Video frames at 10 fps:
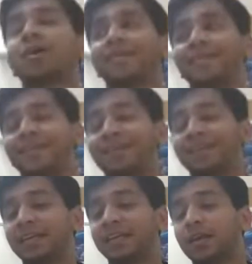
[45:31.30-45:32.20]
not,
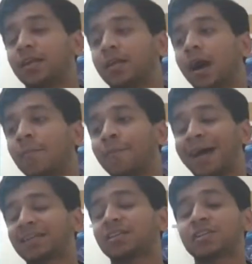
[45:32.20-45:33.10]
a
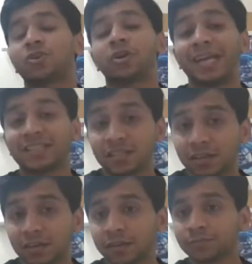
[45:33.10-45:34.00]
master is not
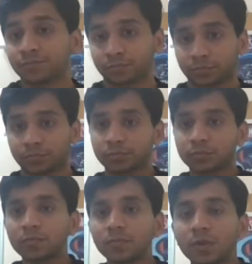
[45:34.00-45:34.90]
necessary.
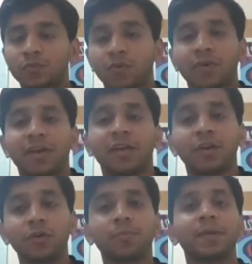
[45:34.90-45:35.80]
For one in
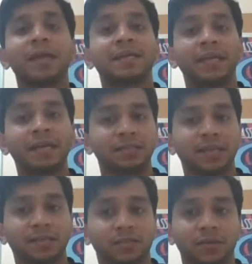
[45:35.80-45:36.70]
Europe, it is
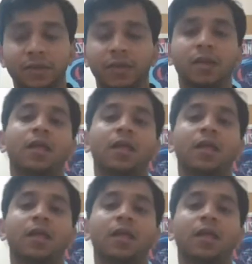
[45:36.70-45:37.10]
necessary.